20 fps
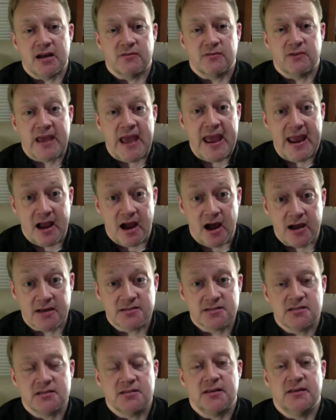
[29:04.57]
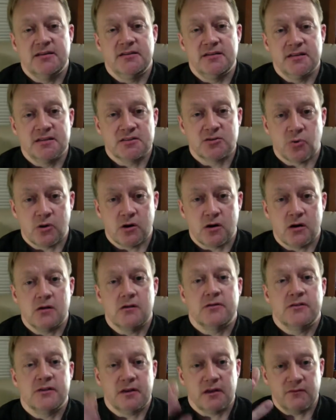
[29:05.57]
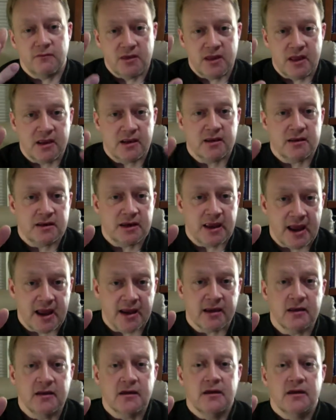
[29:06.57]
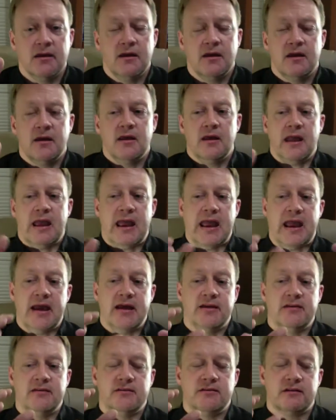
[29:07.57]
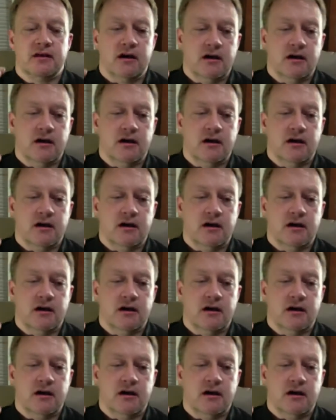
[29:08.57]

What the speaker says: of chaos and disorder. Think of yin and yang. And